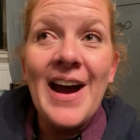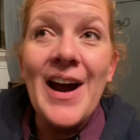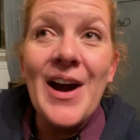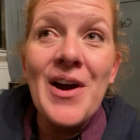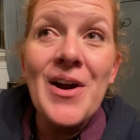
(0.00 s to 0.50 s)

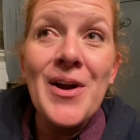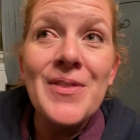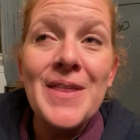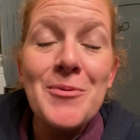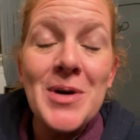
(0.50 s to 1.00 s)
are
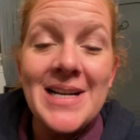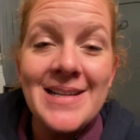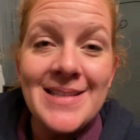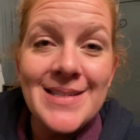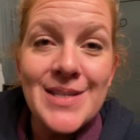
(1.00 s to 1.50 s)
the
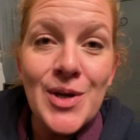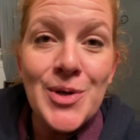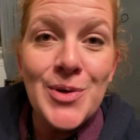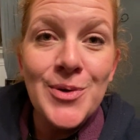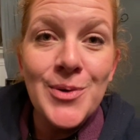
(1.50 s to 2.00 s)
ones
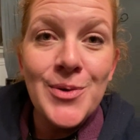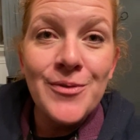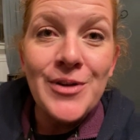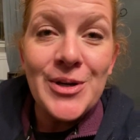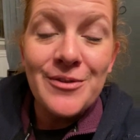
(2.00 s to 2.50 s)
who
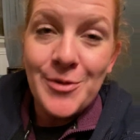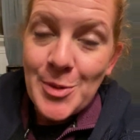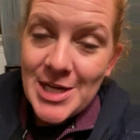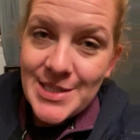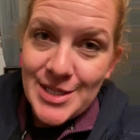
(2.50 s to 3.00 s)
voted for
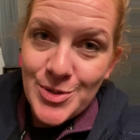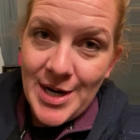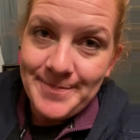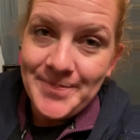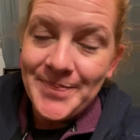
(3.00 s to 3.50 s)
President
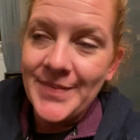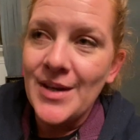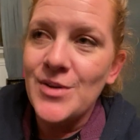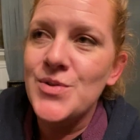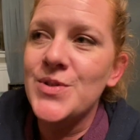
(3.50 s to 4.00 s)
Trump.
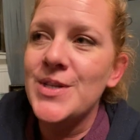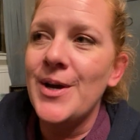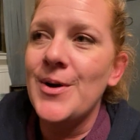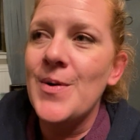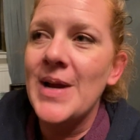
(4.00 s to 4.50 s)

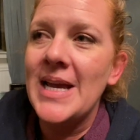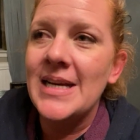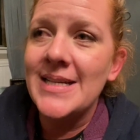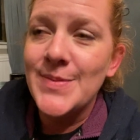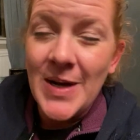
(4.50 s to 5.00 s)
So it
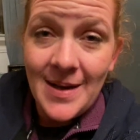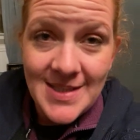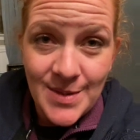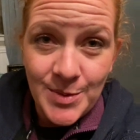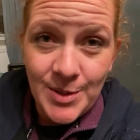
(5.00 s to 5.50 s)
is
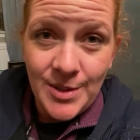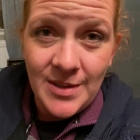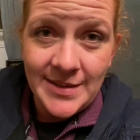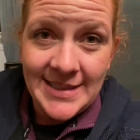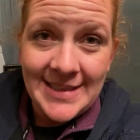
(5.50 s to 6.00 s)

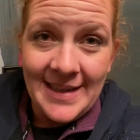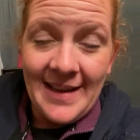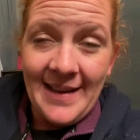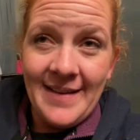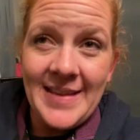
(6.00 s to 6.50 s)
possible
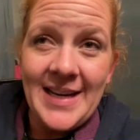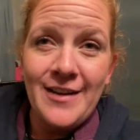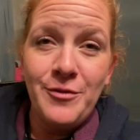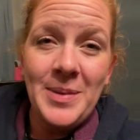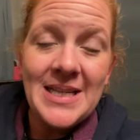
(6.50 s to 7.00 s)
that
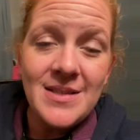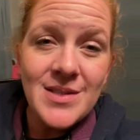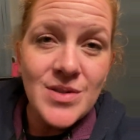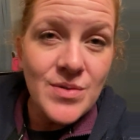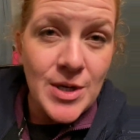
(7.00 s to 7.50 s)
if
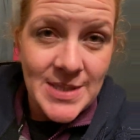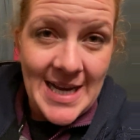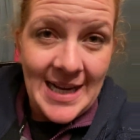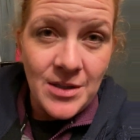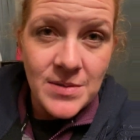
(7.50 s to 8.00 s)
Pence throws
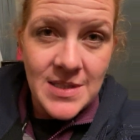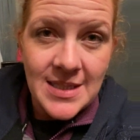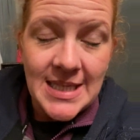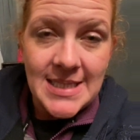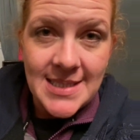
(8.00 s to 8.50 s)
out these